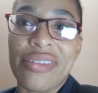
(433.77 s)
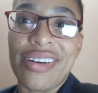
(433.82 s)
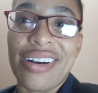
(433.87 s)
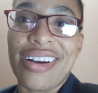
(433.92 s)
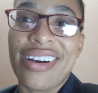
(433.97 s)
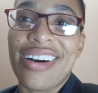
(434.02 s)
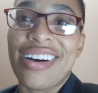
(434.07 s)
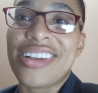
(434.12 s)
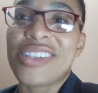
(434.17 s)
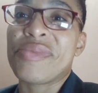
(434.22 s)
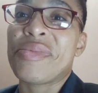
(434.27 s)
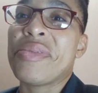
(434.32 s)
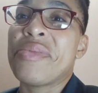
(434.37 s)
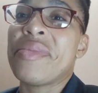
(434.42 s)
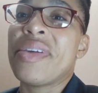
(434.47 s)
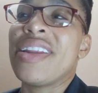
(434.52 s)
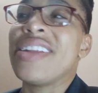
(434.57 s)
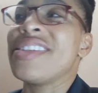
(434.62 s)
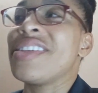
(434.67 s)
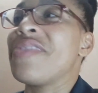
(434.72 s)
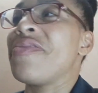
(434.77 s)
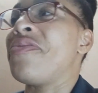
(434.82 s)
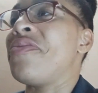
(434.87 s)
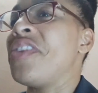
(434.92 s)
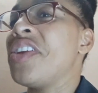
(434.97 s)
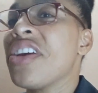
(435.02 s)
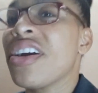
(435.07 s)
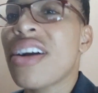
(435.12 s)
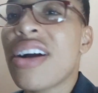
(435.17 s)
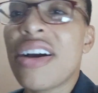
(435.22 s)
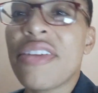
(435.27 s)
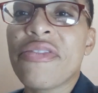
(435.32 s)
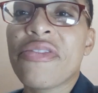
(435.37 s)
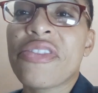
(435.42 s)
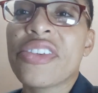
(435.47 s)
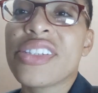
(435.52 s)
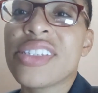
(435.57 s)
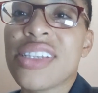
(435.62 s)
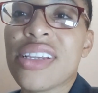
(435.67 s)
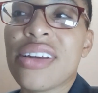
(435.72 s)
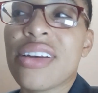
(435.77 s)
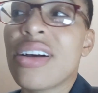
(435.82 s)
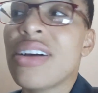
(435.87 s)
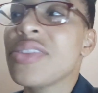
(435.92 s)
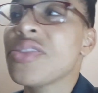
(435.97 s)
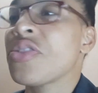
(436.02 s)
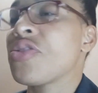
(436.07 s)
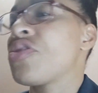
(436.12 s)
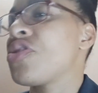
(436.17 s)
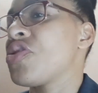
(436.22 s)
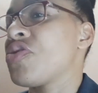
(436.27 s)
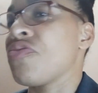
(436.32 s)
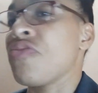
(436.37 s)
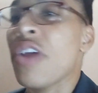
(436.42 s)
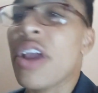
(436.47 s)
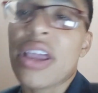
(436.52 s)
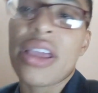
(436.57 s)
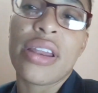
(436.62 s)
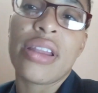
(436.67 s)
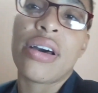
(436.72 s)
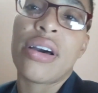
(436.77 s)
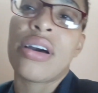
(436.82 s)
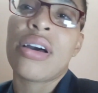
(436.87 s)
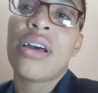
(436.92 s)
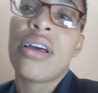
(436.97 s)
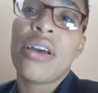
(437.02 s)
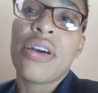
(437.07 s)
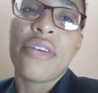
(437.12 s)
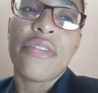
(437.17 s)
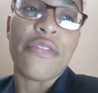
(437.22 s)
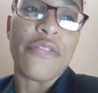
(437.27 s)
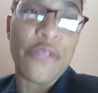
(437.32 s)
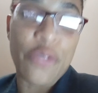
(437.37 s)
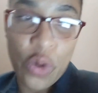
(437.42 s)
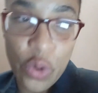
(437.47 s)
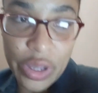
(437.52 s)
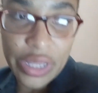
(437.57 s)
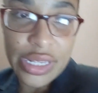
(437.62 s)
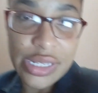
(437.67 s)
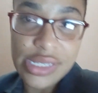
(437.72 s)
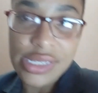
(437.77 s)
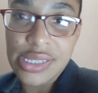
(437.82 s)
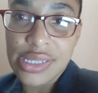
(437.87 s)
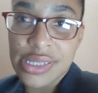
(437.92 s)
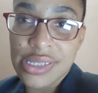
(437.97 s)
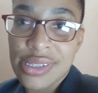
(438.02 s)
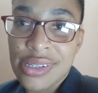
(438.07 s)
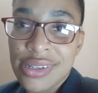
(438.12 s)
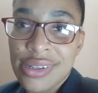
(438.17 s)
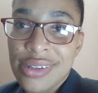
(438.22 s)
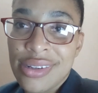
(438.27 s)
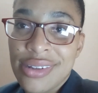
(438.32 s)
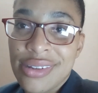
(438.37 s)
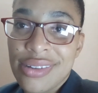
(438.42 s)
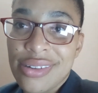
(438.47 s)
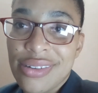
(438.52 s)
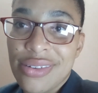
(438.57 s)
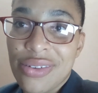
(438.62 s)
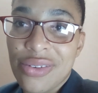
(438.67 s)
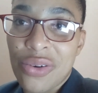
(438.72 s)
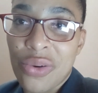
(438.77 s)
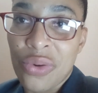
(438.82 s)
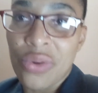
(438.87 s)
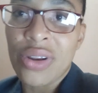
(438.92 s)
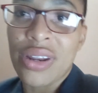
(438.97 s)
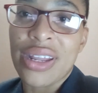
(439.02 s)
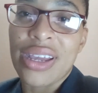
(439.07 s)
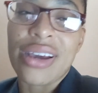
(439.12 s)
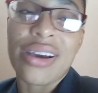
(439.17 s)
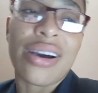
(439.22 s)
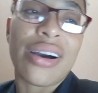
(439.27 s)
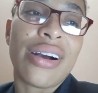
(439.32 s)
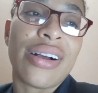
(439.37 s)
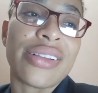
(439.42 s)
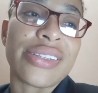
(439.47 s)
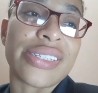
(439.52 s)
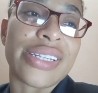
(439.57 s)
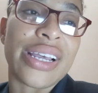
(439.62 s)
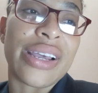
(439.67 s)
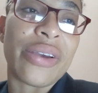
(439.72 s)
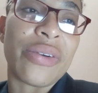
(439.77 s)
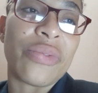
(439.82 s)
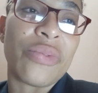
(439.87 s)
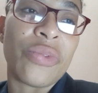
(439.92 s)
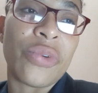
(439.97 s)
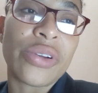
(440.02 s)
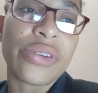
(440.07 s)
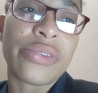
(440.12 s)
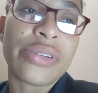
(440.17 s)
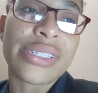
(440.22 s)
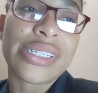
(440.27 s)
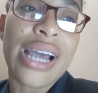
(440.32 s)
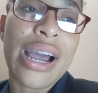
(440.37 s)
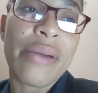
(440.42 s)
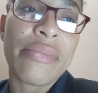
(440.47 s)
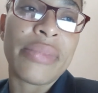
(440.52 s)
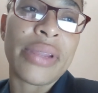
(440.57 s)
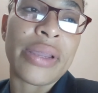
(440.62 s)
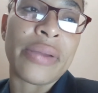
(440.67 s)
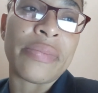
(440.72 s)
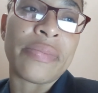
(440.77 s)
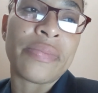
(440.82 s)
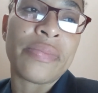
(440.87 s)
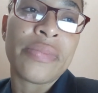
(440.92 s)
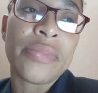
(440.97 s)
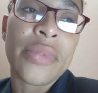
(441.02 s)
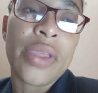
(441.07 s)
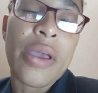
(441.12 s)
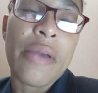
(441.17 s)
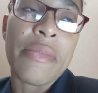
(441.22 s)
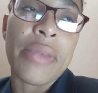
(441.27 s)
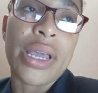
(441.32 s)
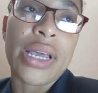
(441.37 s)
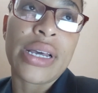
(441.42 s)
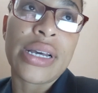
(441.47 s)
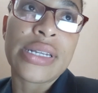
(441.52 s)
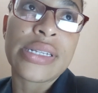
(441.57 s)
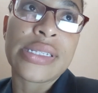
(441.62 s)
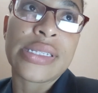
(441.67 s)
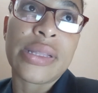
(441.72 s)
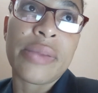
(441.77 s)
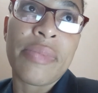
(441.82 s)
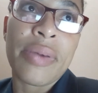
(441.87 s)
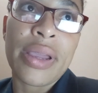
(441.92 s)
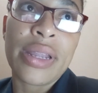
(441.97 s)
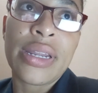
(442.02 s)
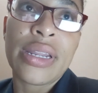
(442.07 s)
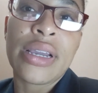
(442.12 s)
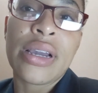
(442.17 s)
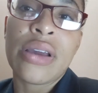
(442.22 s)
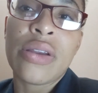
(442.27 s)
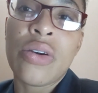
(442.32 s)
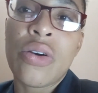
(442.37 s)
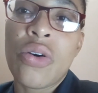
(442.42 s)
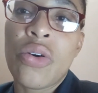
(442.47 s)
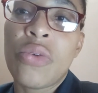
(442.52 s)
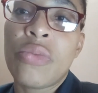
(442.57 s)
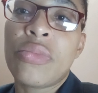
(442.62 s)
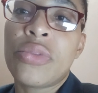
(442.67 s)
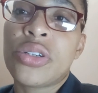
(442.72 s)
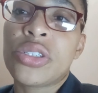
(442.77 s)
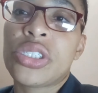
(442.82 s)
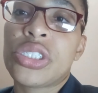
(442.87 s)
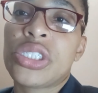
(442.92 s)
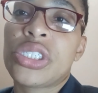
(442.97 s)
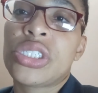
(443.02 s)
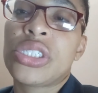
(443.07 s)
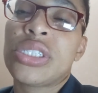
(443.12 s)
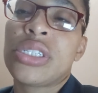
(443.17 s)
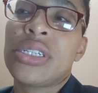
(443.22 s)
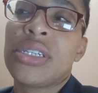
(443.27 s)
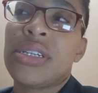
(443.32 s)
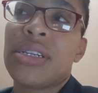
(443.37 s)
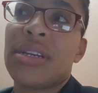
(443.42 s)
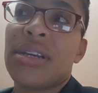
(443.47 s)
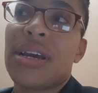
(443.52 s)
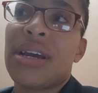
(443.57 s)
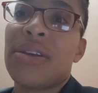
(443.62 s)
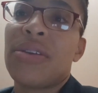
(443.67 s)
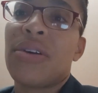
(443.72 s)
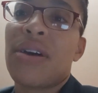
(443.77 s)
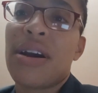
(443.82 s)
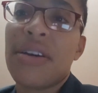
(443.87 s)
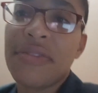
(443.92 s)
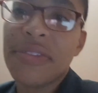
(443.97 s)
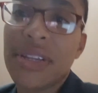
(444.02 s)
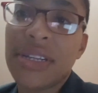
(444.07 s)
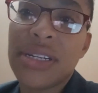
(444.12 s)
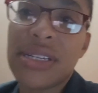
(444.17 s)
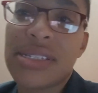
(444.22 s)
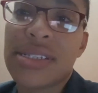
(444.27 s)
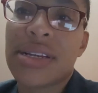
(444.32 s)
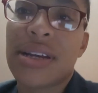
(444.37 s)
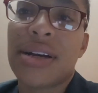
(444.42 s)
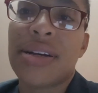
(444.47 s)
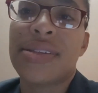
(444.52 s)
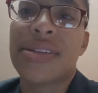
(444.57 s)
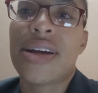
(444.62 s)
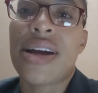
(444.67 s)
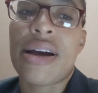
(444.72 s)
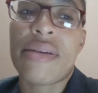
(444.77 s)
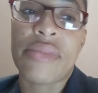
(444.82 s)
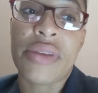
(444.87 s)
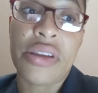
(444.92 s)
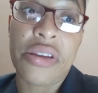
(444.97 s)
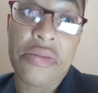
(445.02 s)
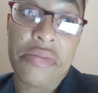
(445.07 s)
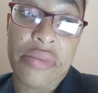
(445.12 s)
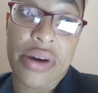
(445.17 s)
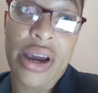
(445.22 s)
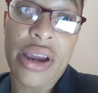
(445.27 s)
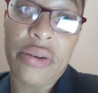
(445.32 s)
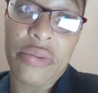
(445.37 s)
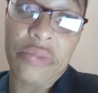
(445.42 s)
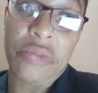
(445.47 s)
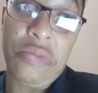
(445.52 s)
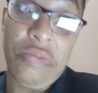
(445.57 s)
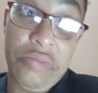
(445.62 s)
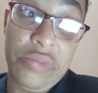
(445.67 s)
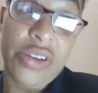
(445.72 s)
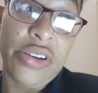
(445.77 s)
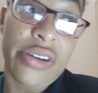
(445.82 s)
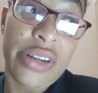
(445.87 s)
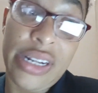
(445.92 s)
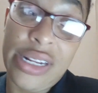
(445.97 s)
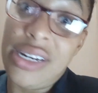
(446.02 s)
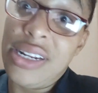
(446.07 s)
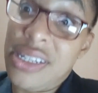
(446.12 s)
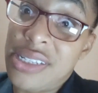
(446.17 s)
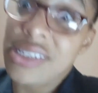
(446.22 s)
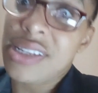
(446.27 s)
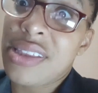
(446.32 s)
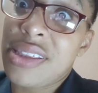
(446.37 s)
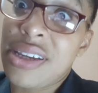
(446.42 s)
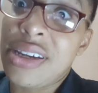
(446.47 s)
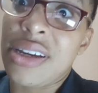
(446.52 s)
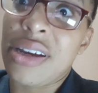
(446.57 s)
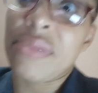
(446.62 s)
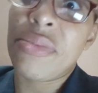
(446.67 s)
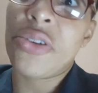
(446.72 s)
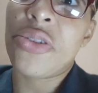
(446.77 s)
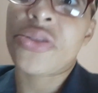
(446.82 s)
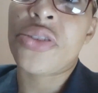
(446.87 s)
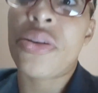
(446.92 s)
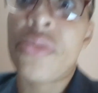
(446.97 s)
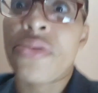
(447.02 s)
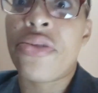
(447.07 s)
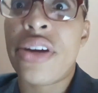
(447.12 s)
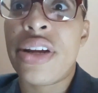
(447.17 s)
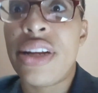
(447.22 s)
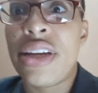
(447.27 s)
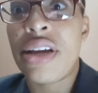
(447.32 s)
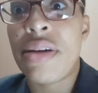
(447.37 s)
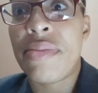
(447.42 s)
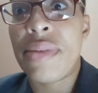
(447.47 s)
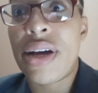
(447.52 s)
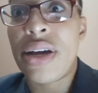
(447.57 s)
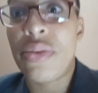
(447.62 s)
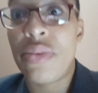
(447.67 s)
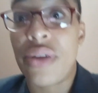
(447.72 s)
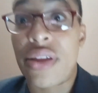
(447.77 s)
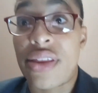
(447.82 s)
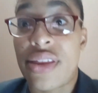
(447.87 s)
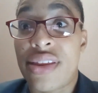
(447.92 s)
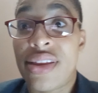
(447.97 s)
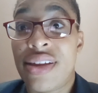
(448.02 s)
of calls being made? Is it video conferencing calls or just regular voice only calls? Like, what's happening? Because depending on how much and how often these calls are happening, you might really need to think about upgrading your bandwidth.